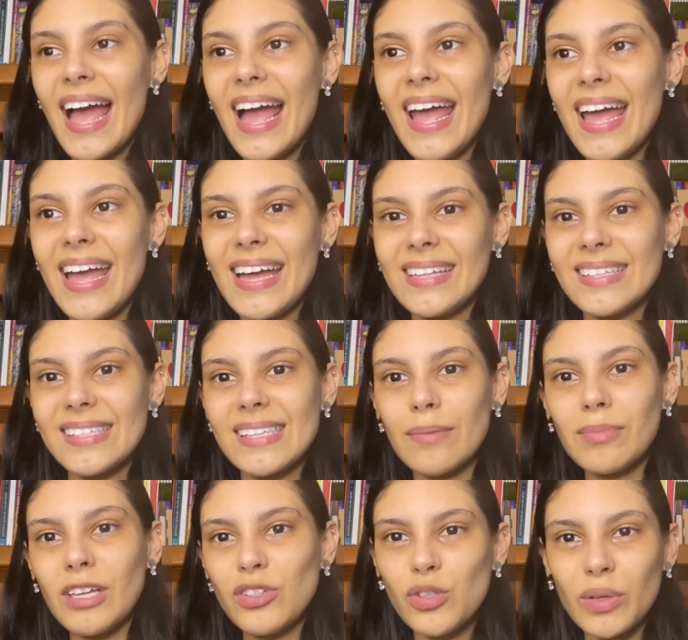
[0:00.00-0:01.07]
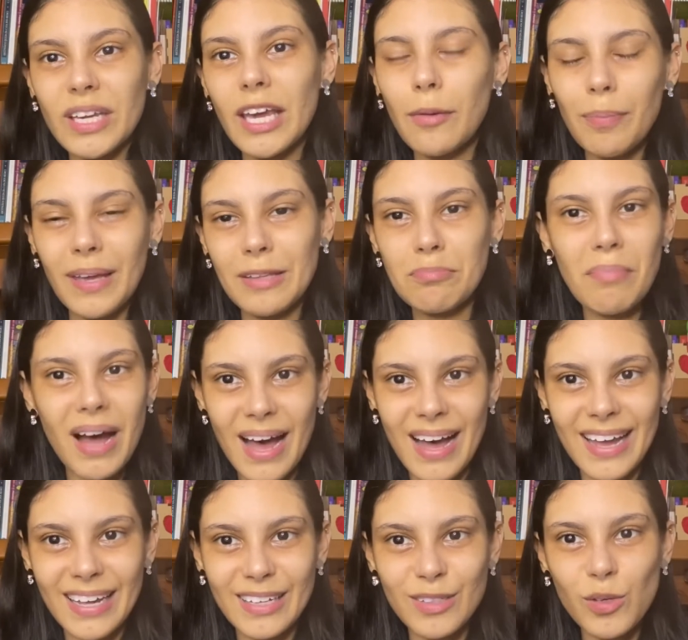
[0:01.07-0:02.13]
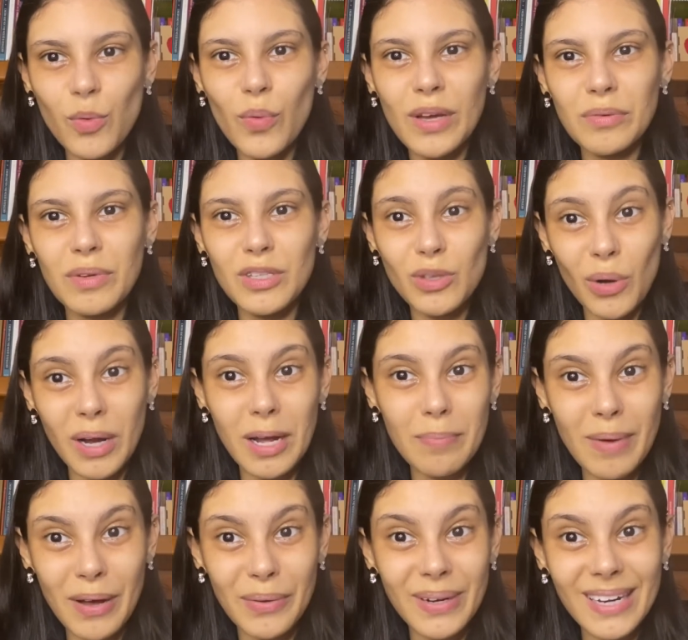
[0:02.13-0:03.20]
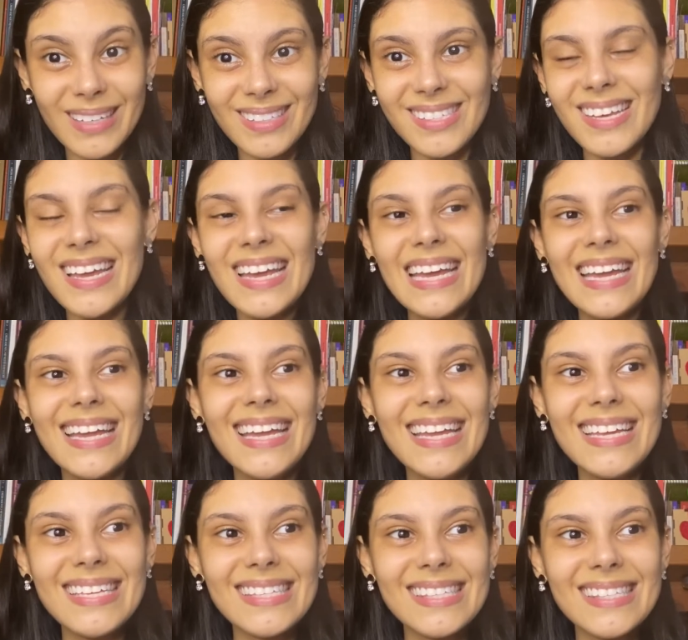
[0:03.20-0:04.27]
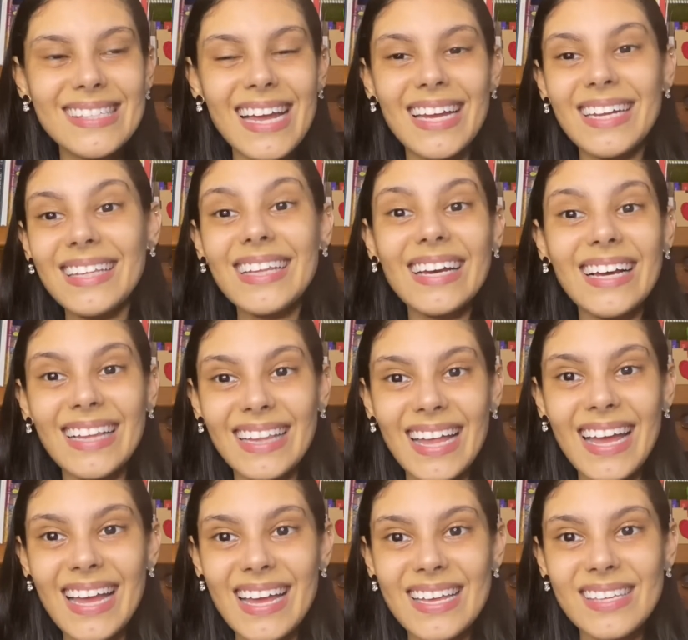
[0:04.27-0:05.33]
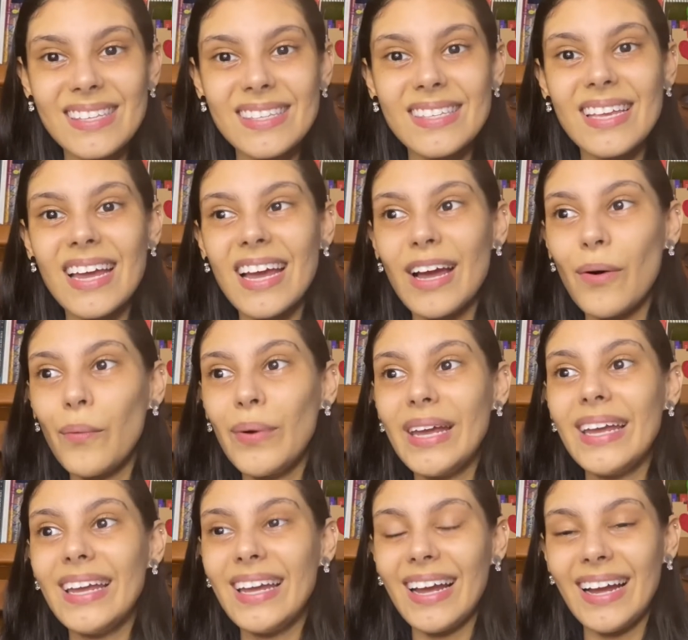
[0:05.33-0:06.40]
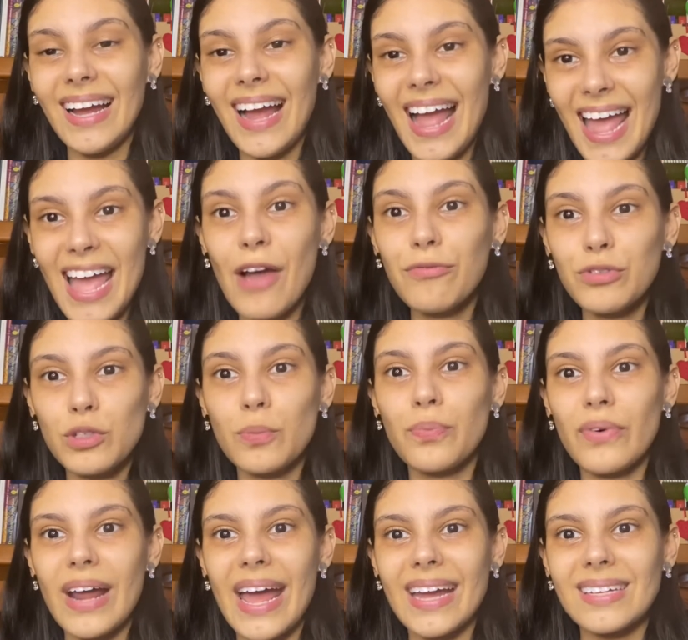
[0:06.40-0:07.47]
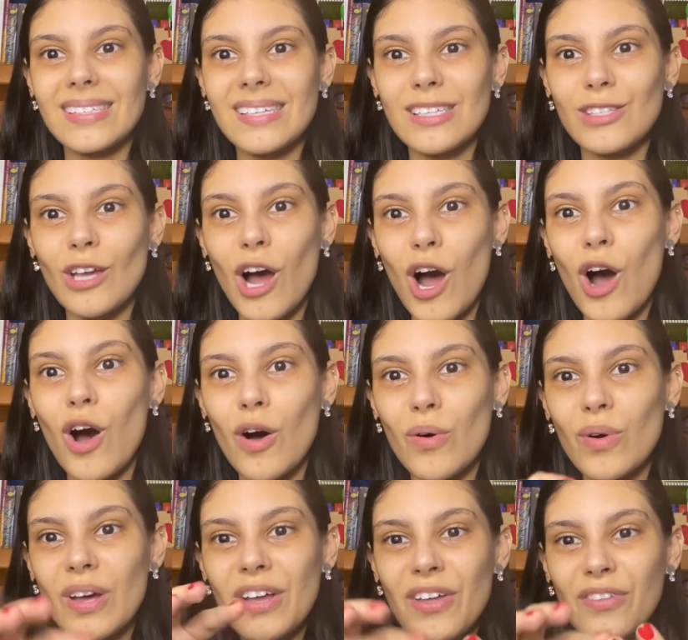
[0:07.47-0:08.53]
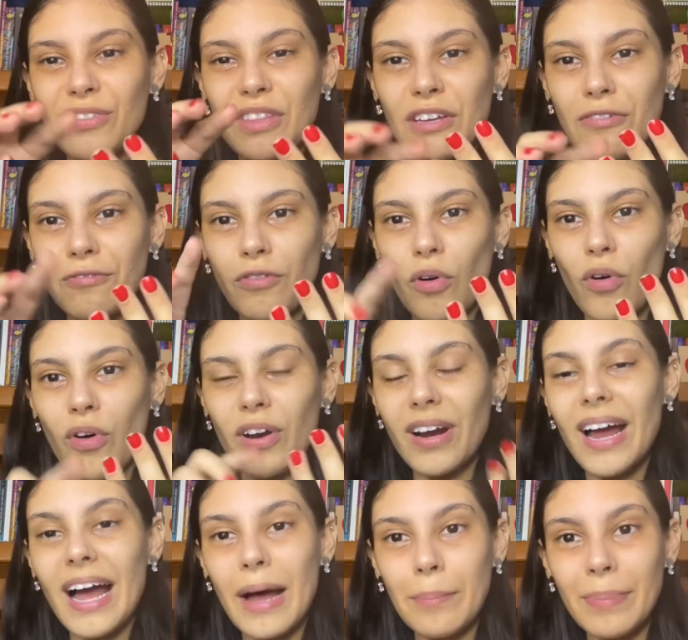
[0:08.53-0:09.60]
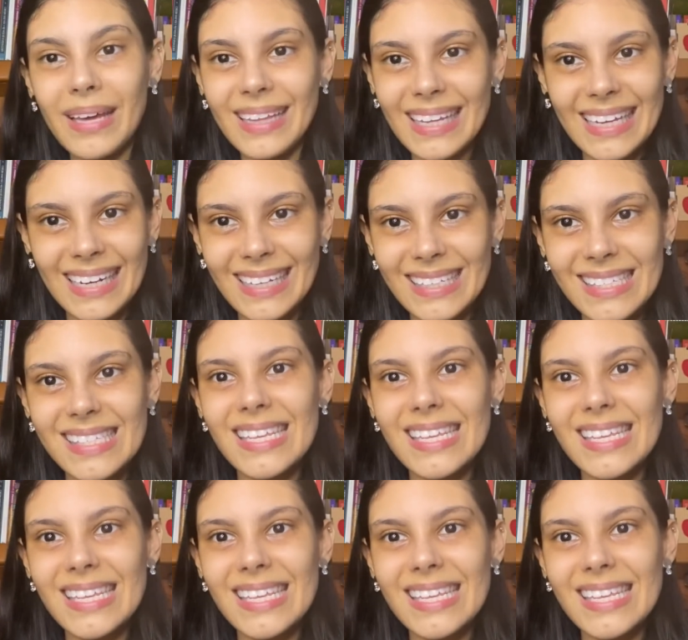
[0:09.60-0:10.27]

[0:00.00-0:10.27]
And something to keep in mind when we talk about it is that in a class we have to practice all the 4 abilities.